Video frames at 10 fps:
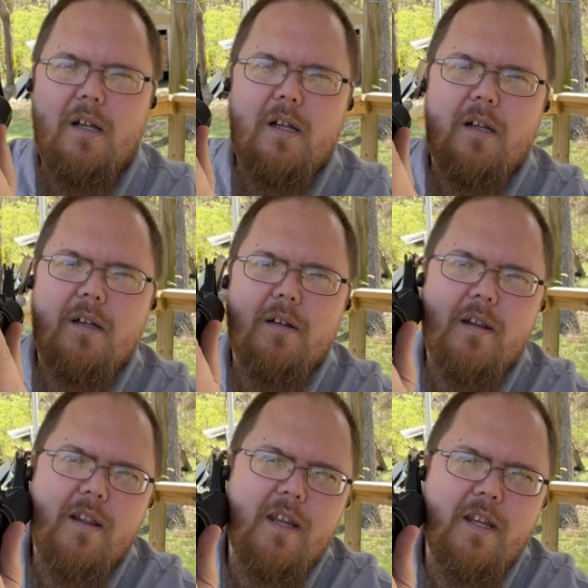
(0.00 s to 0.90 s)
uh,
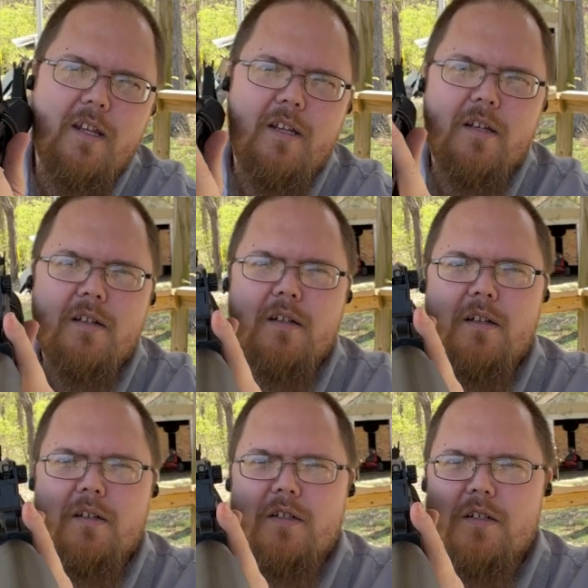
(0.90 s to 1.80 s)
the
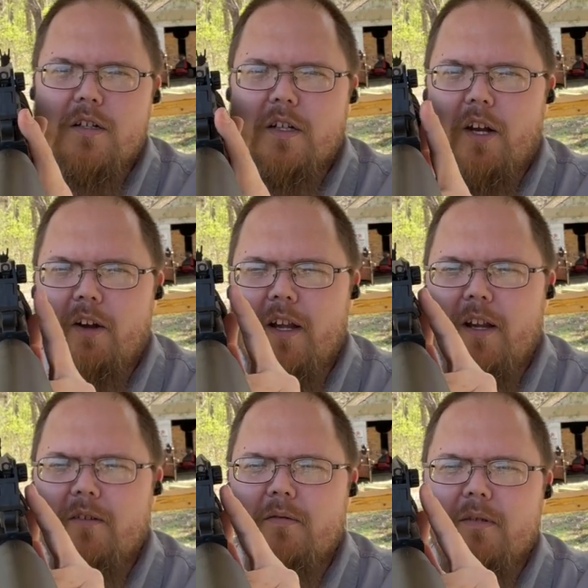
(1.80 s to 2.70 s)
carrying
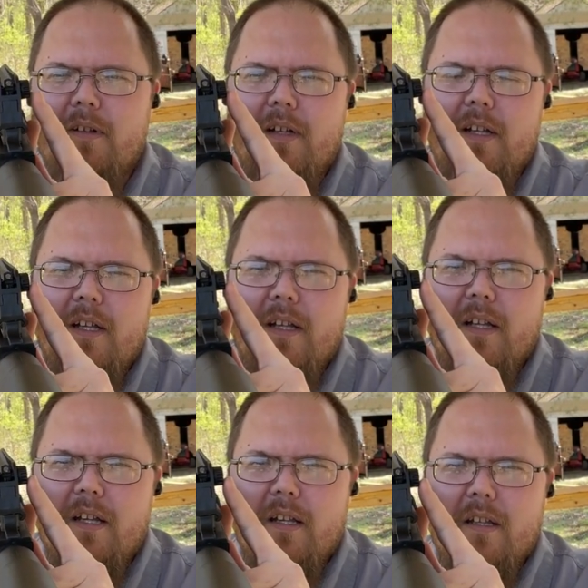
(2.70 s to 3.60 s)
handle
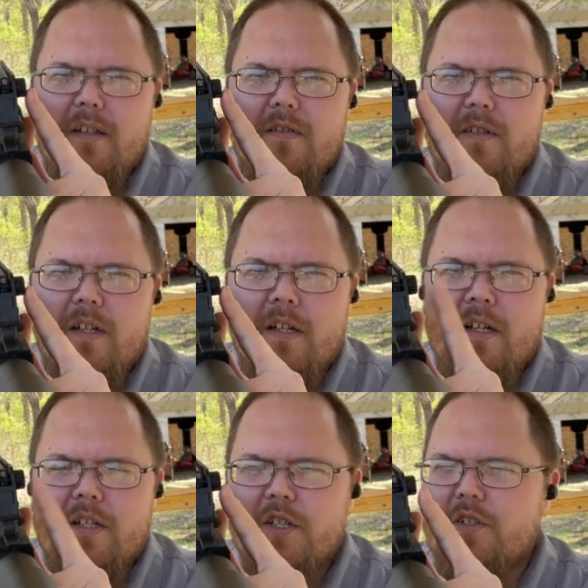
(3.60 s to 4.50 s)
is uh,
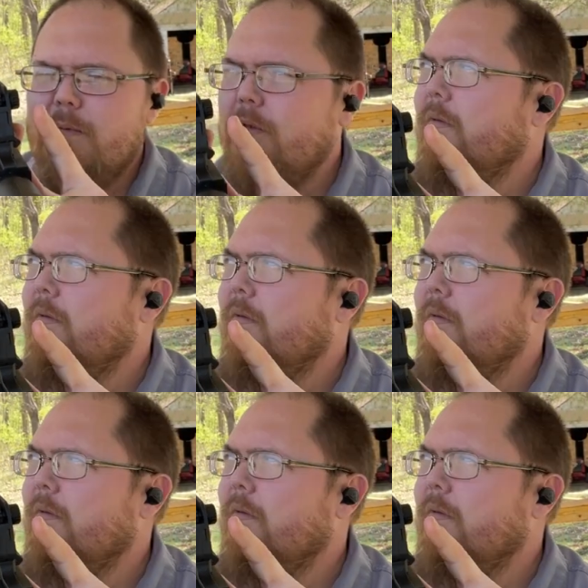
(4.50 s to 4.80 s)
adjustable